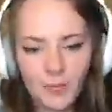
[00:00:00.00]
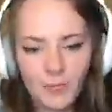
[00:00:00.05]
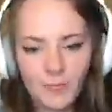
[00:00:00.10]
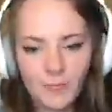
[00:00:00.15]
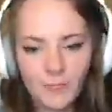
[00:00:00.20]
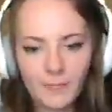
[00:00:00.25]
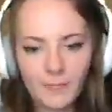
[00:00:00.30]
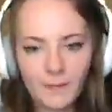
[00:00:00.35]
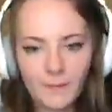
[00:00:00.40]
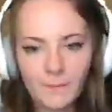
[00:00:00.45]

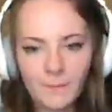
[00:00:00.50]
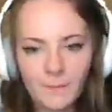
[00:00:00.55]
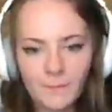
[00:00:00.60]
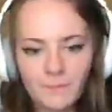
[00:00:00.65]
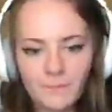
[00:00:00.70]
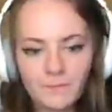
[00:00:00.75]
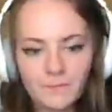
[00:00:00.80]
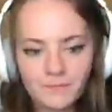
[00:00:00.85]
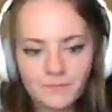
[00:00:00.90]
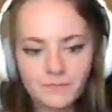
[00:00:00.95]
it's like
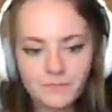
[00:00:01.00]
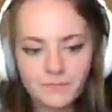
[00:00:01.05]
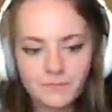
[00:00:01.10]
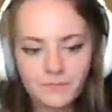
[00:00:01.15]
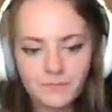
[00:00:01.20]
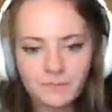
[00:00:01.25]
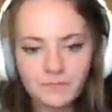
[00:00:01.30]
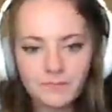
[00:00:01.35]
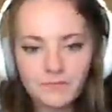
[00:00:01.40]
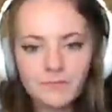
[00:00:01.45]
tin
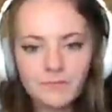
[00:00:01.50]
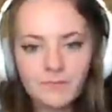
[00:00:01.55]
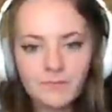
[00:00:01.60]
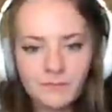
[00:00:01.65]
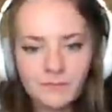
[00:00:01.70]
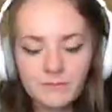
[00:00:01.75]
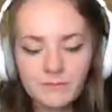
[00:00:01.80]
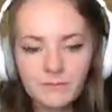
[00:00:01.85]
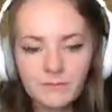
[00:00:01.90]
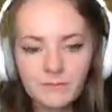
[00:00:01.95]
foil, but like
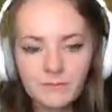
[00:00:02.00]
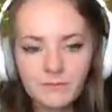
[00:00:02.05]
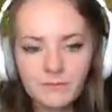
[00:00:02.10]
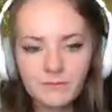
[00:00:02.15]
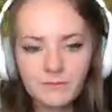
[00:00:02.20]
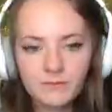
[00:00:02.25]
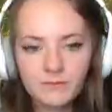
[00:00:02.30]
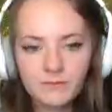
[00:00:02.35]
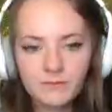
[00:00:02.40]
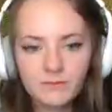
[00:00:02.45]

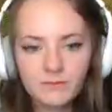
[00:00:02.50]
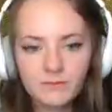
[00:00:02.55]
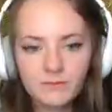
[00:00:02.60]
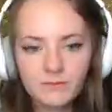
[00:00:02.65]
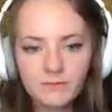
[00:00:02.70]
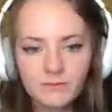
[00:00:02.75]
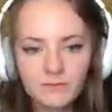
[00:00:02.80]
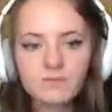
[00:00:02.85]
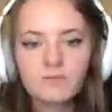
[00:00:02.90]
thick.